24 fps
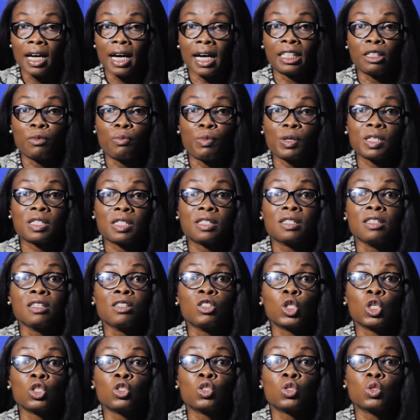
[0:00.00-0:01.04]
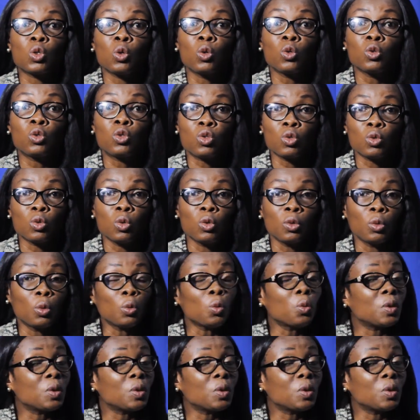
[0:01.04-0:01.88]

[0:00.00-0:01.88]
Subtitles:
and the person is just told to,